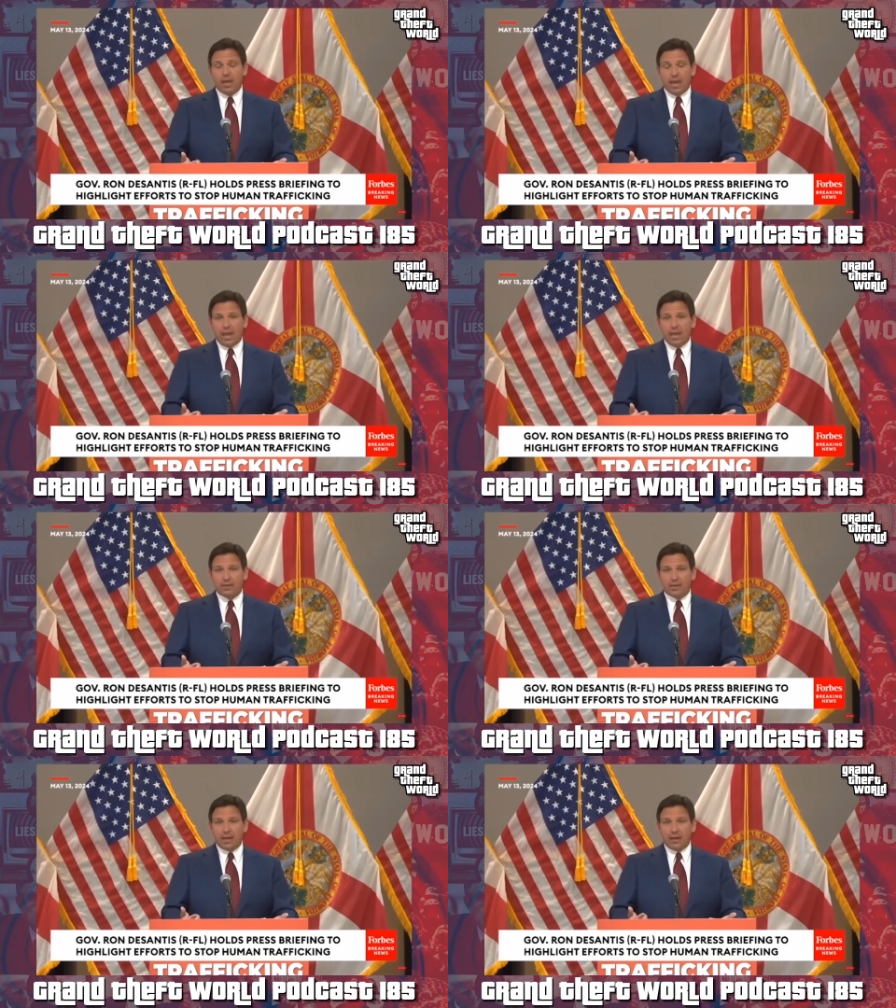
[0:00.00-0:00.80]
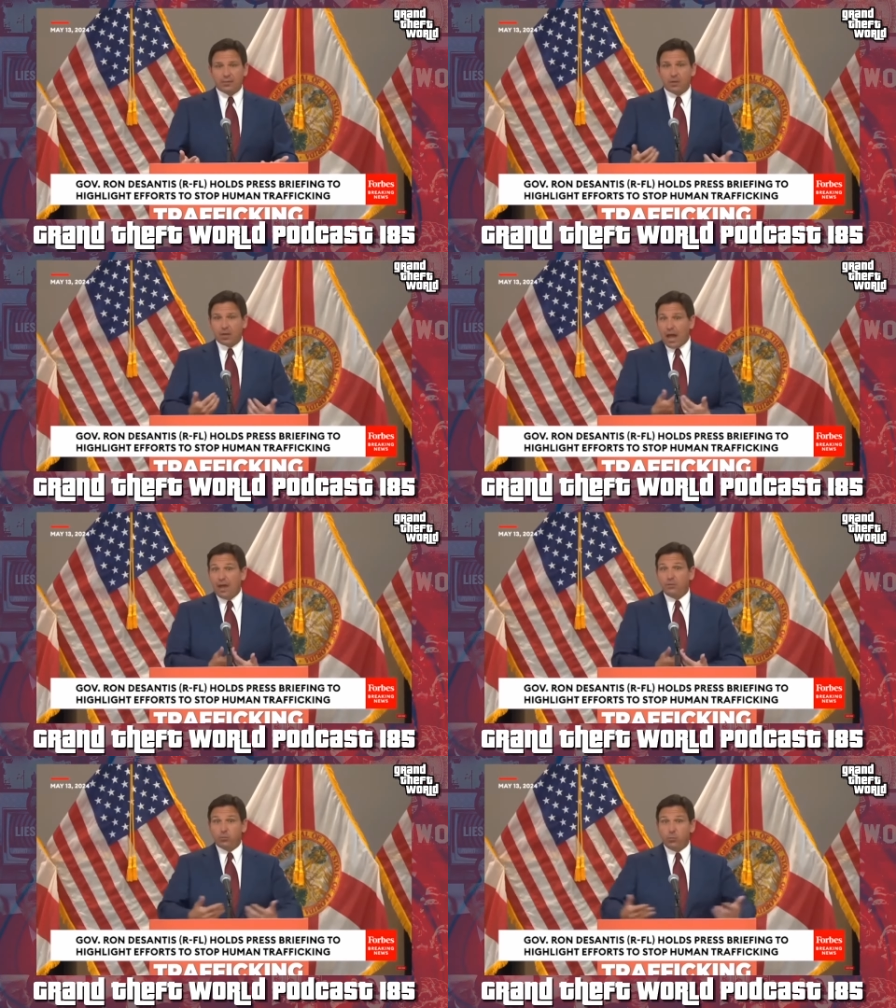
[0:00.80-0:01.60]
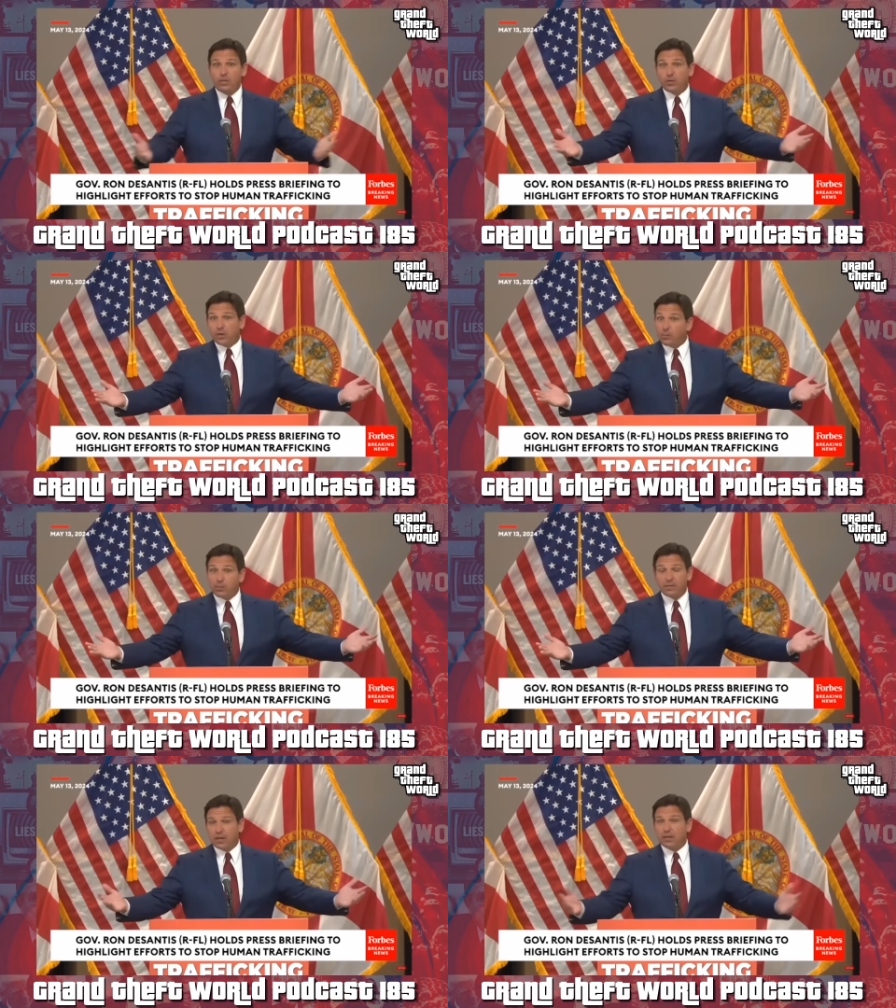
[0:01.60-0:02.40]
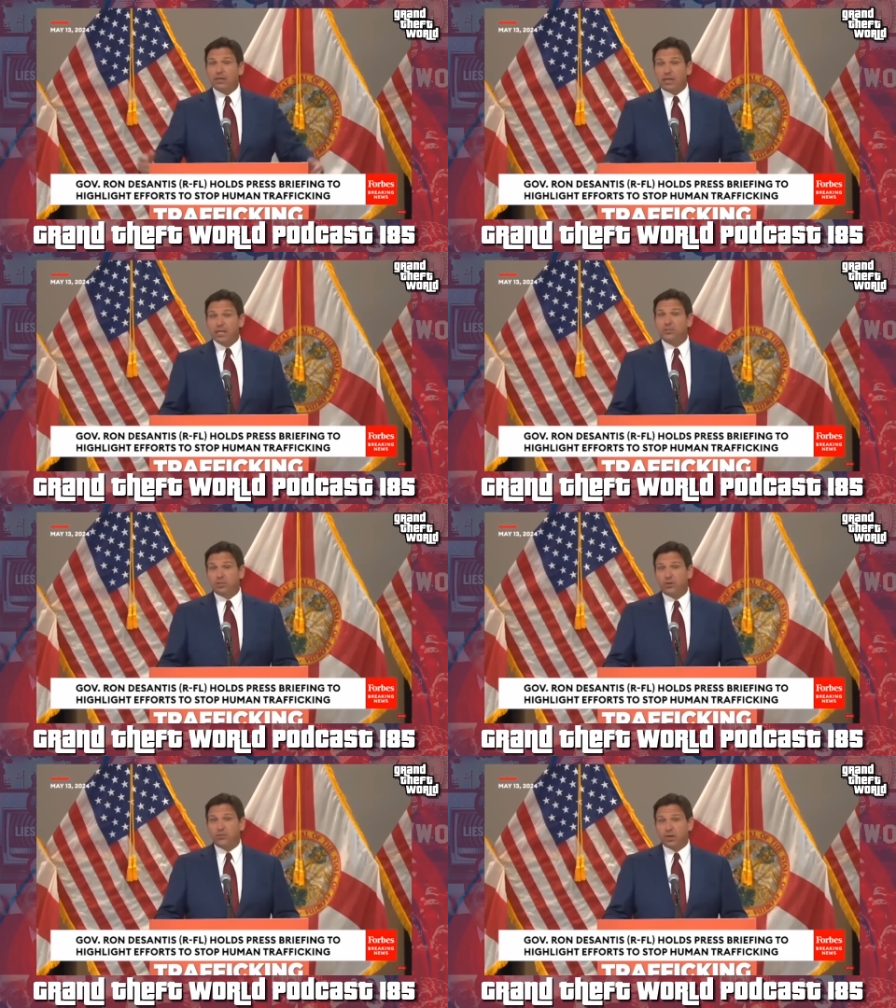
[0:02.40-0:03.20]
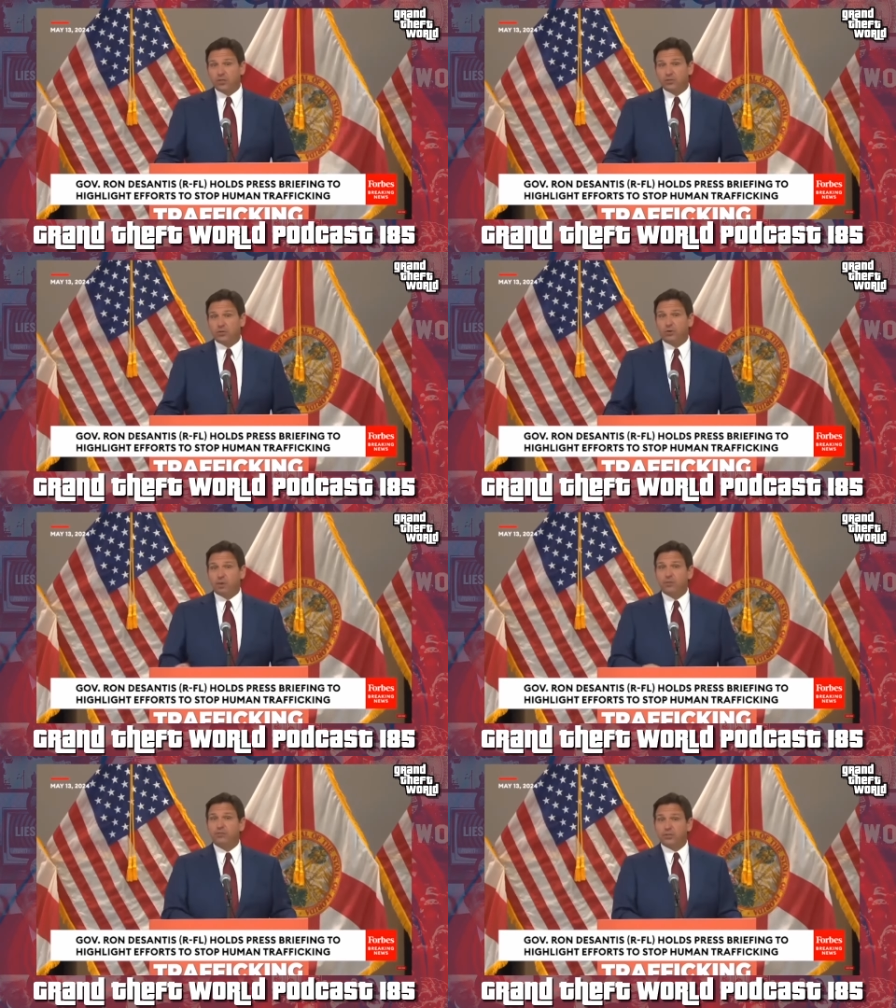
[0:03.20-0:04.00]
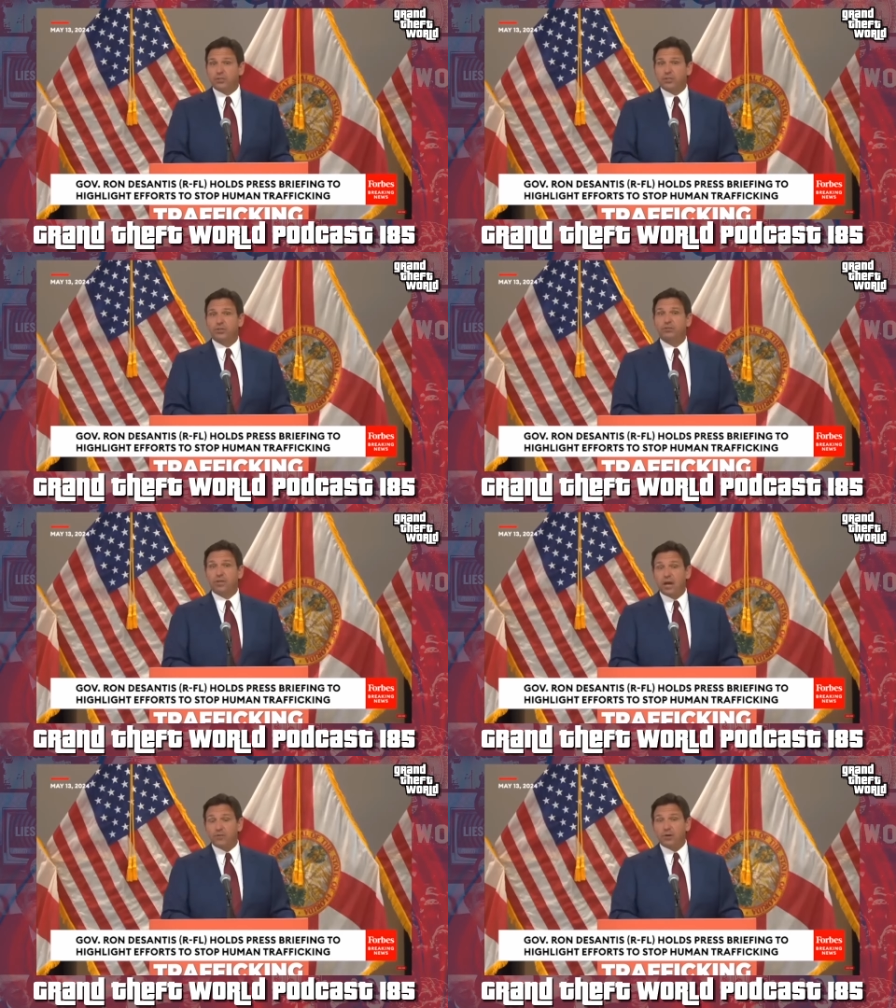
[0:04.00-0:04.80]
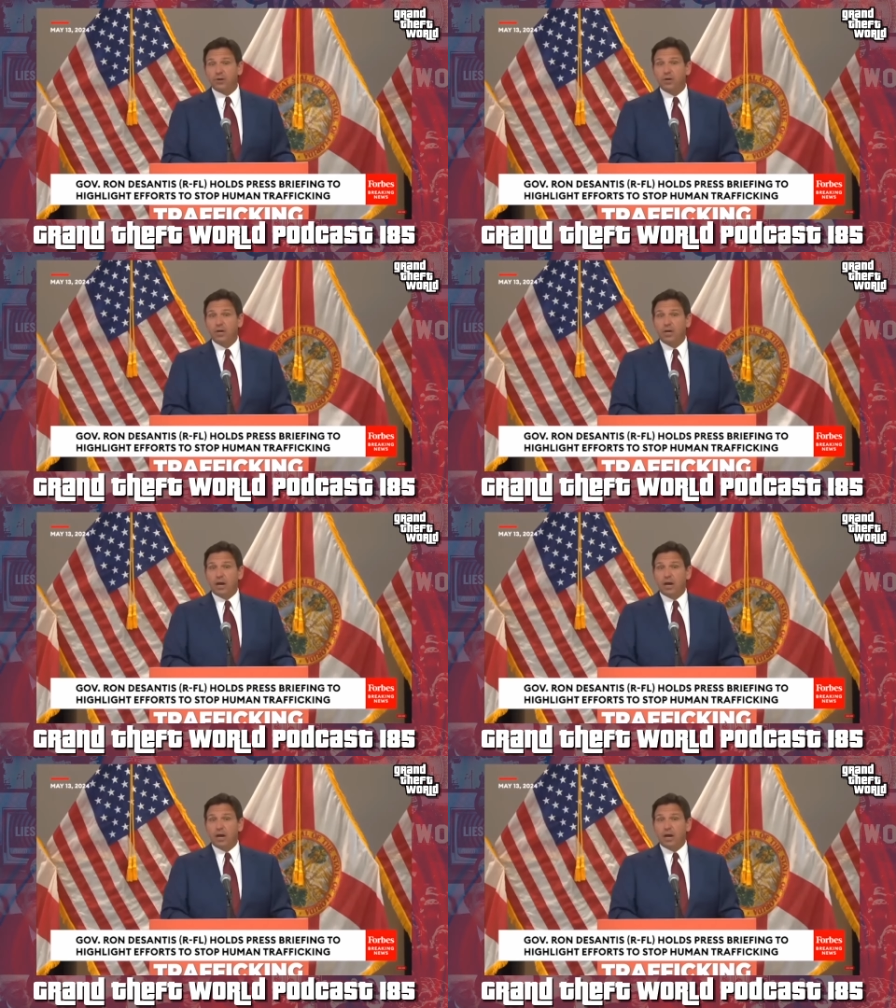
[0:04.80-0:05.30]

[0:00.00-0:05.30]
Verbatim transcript: And look, we took a big delegation over to Israel my first year as governor.